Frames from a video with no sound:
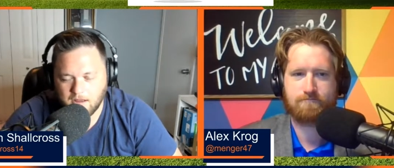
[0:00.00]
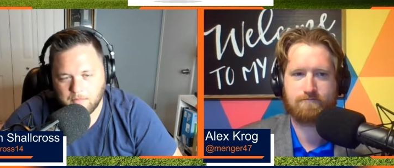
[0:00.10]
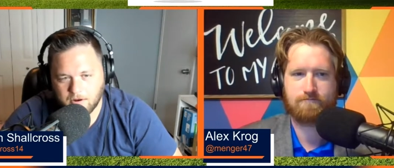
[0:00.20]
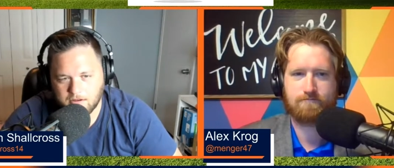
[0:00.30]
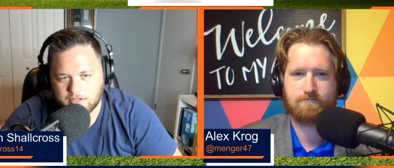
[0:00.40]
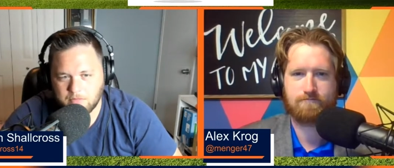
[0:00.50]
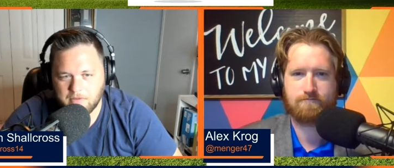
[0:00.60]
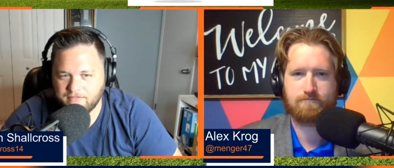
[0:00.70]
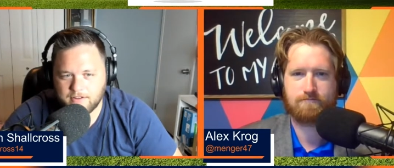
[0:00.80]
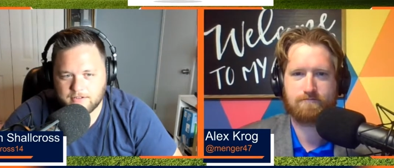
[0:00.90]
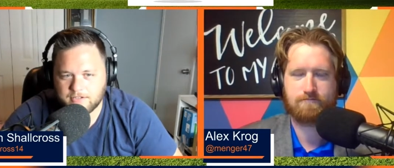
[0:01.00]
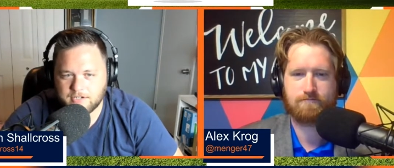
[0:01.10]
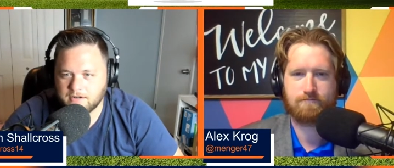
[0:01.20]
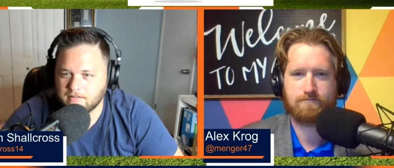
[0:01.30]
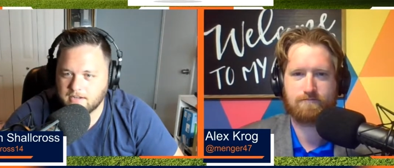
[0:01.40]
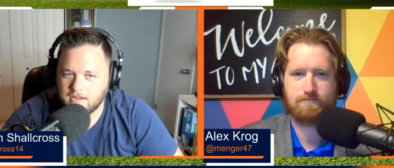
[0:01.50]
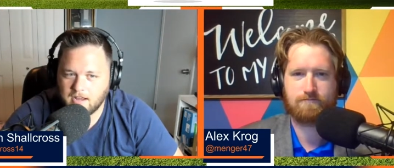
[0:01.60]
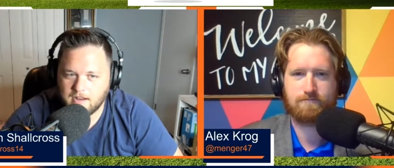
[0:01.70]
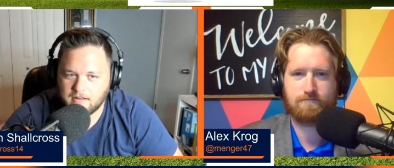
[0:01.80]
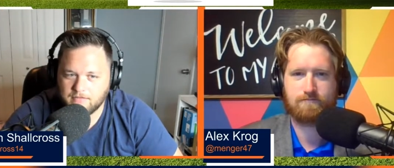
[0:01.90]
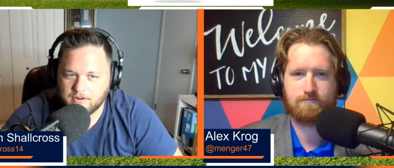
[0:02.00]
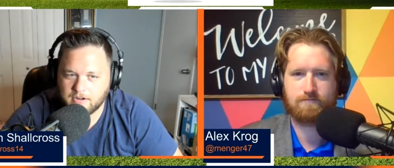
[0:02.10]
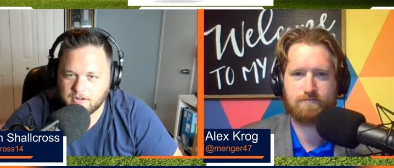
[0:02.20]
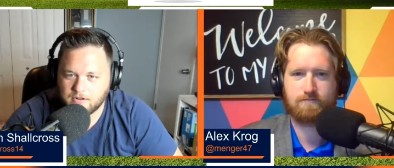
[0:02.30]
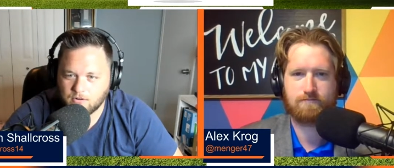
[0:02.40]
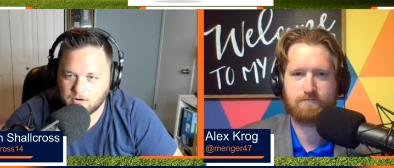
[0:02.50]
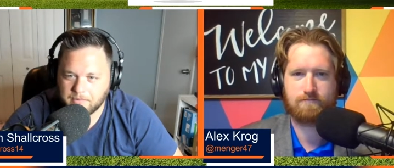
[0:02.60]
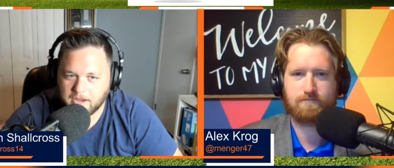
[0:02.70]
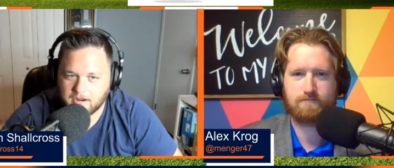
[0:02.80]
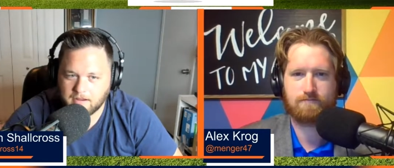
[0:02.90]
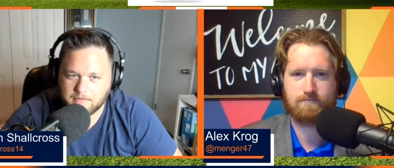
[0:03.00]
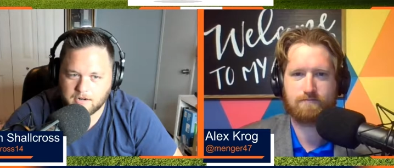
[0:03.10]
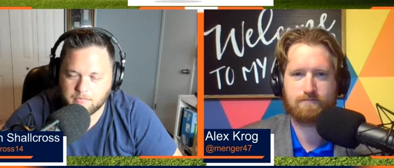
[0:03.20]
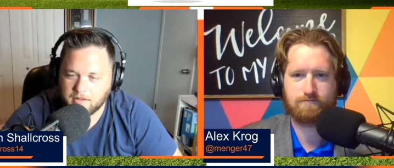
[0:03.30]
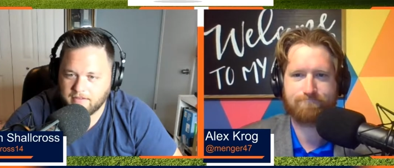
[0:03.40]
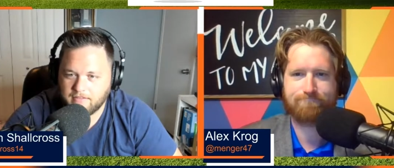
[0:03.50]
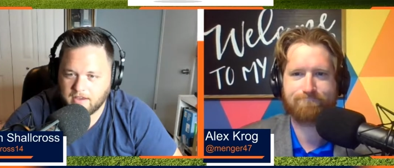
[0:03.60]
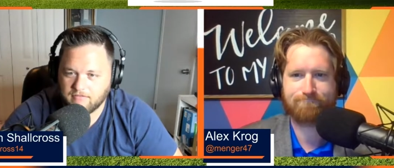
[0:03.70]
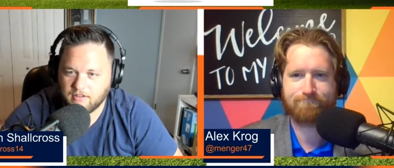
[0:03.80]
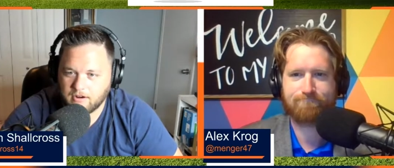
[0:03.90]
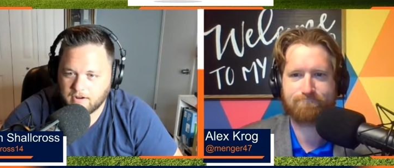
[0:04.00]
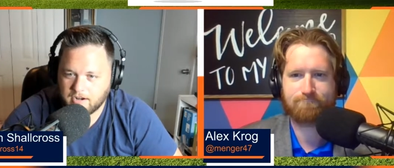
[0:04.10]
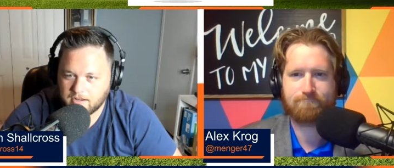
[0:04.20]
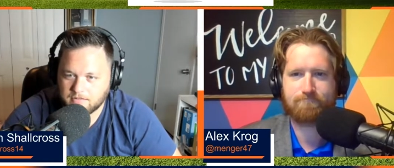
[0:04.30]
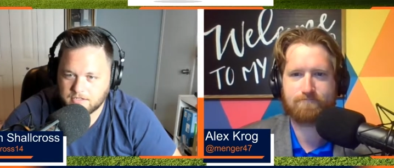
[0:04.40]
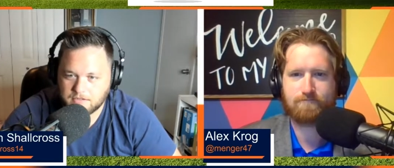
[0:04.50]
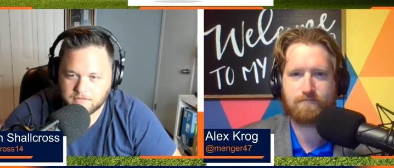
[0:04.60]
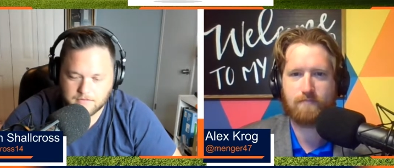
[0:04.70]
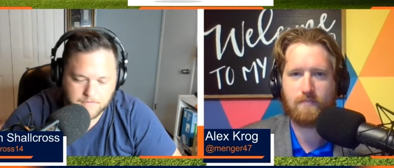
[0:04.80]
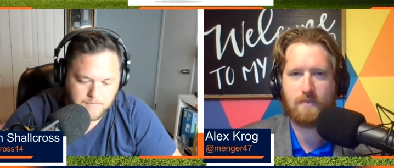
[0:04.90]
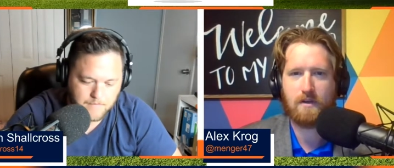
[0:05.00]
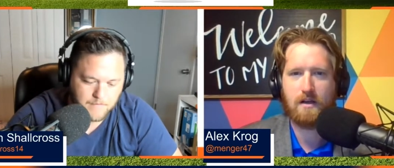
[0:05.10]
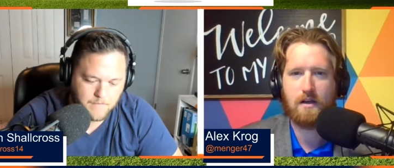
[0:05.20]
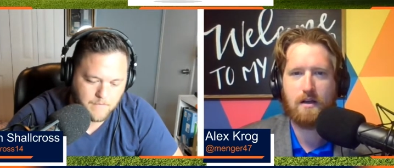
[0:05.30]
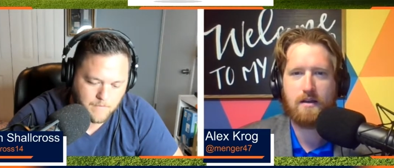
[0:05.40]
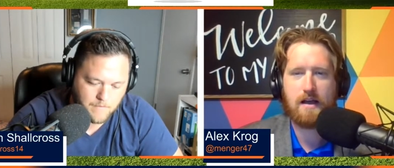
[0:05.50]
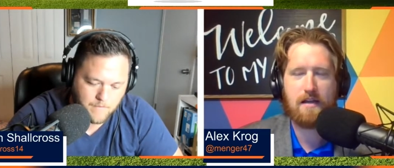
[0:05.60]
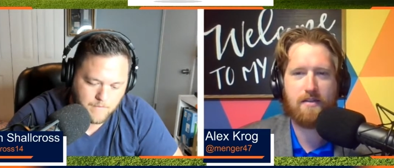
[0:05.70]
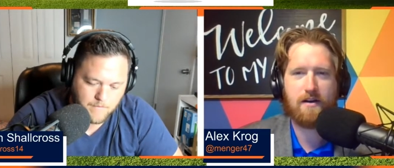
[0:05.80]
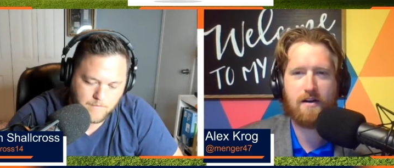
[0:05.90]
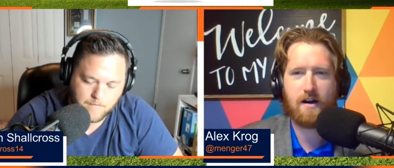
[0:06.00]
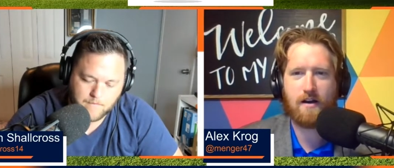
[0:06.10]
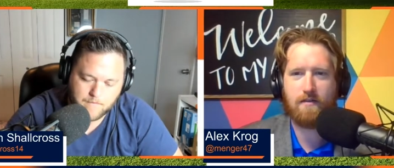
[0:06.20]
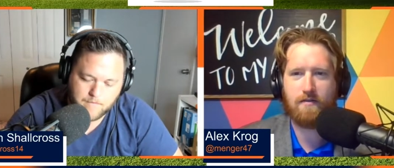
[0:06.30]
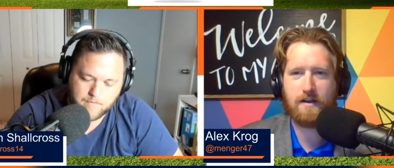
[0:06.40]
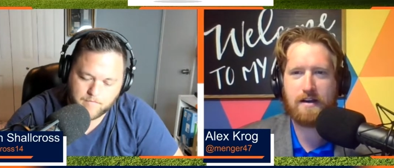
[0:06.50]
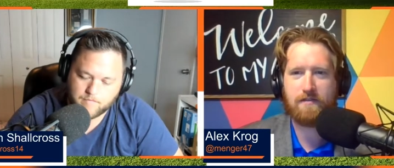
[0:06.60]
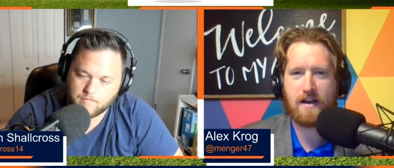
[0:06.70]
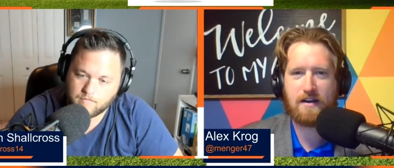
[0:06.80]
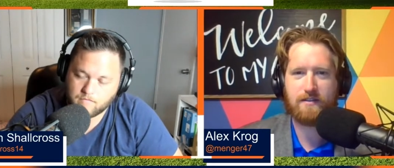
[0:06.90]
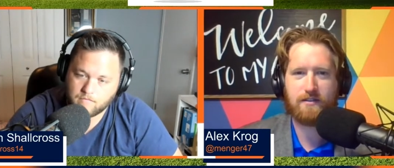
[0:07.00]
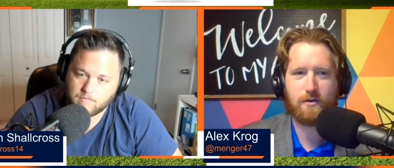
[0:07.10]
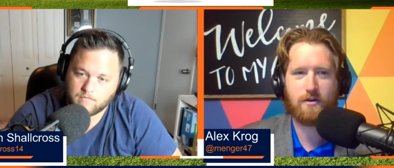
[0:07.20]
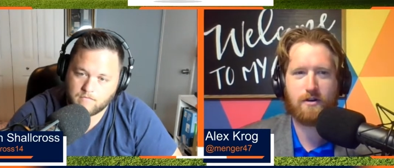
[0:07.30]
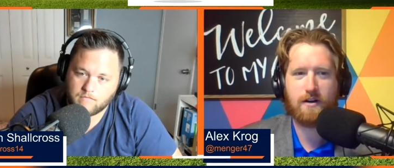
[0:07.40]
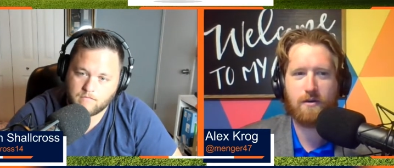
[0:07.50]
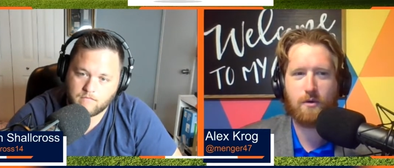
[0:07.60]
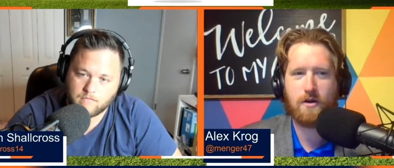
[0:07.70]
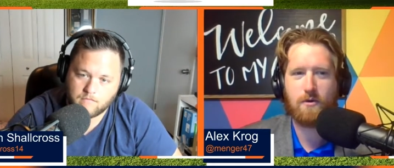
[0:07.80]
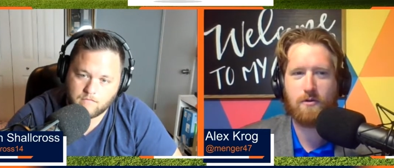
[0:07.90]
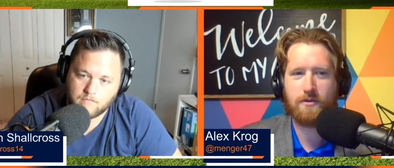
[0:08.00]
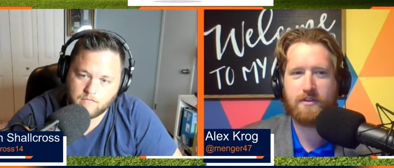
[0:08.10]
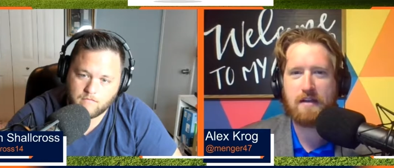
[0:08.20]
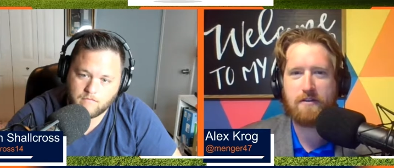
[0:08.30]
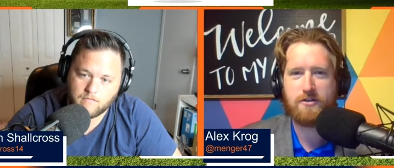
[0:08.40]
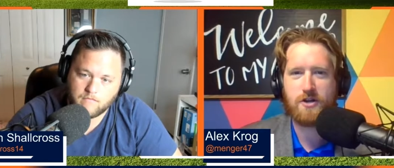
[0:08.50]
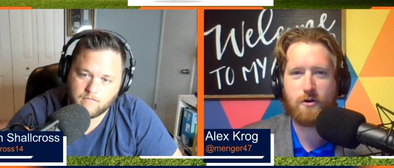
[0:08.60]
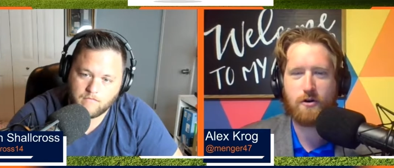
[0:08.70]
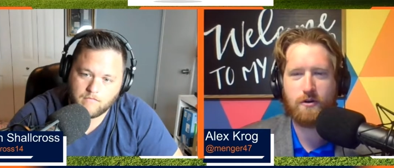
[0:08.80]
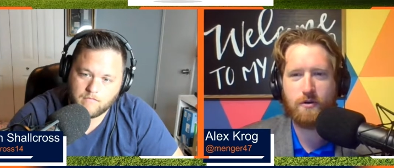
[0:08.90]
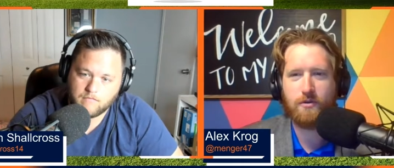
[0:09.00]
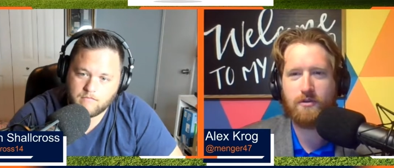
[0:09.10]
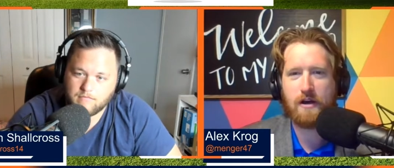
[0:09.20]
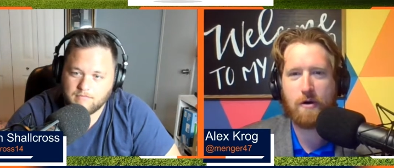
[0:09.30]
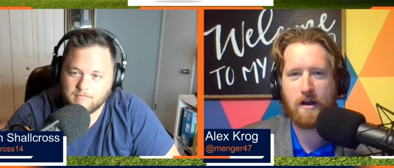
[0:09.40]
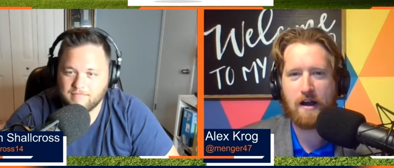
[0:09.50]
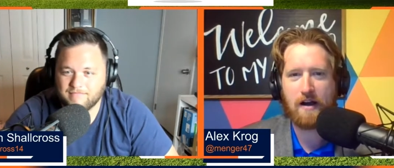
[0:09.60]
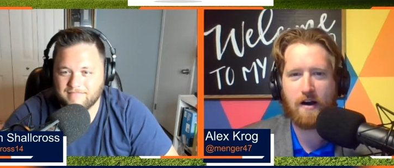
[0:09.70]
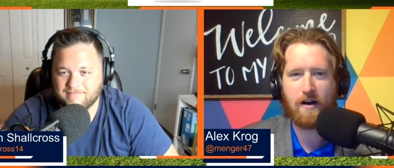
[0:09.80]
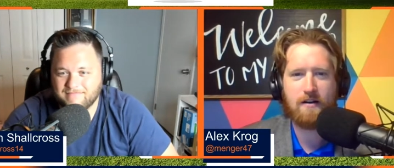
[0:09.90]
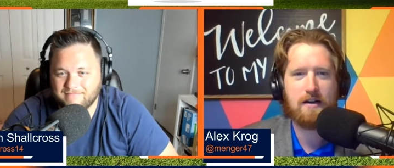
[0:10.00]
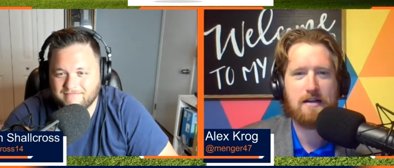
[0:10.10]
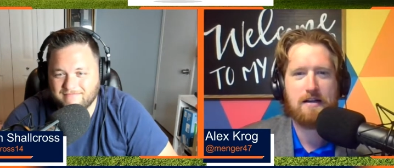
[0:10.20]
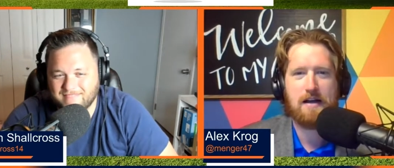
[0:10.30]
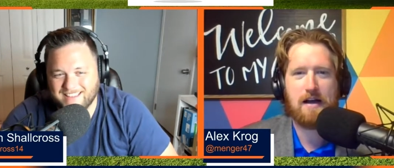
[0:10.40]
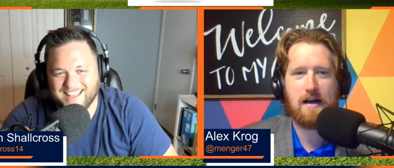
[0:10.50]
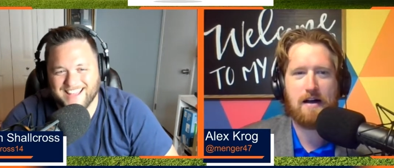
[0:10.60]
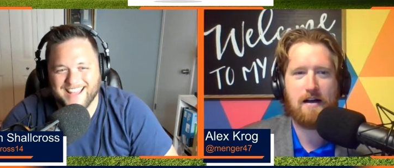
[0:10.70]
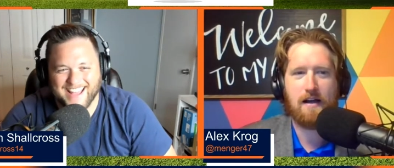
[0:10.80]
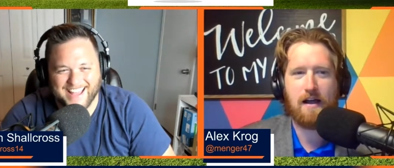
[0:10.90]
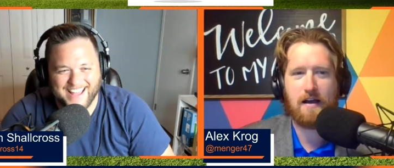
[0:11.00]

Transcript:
Speaker 1: but also Mayfield's generally not a very good quarterback. I'm going to plant that flag right now, too.
Speaker 2: Yeah, their uh, leading fantasy scorer in week one was David Njoku, who's now on IR, uh,